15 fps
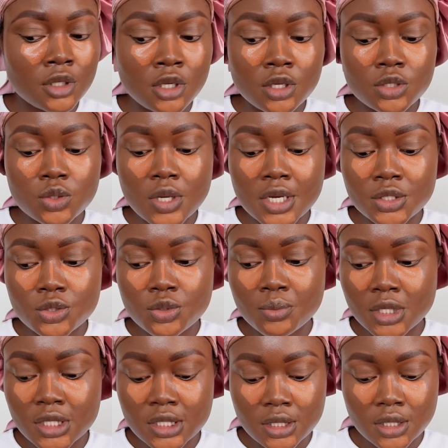so I do
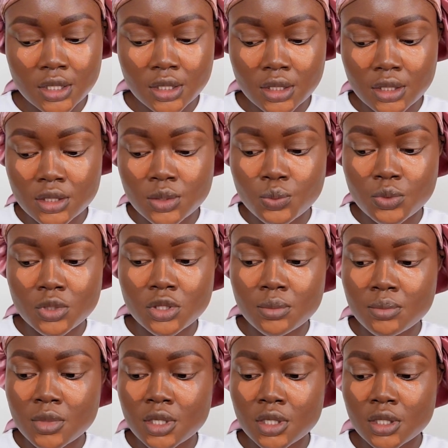mix this with
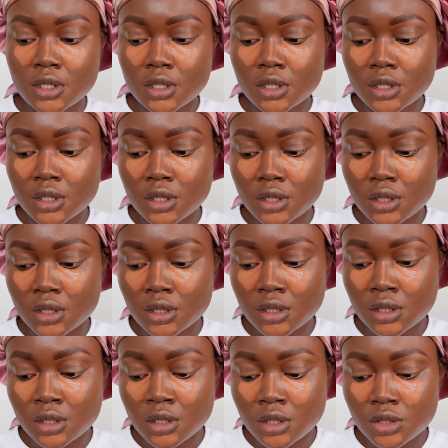my
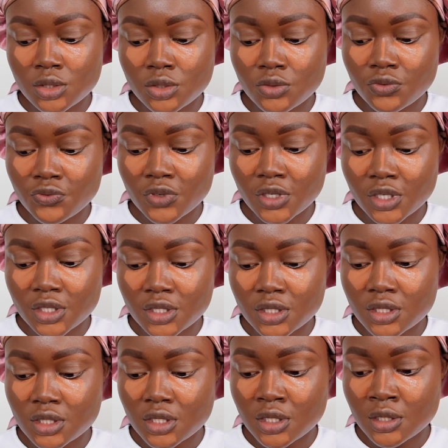Too
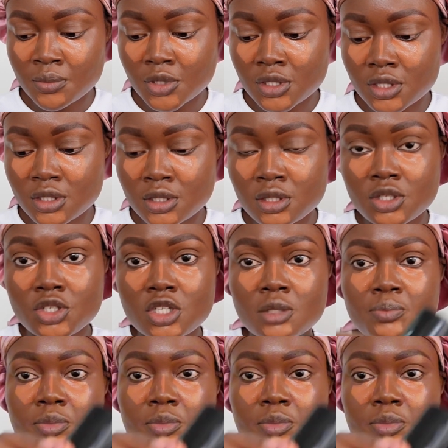Faced. This is in the shade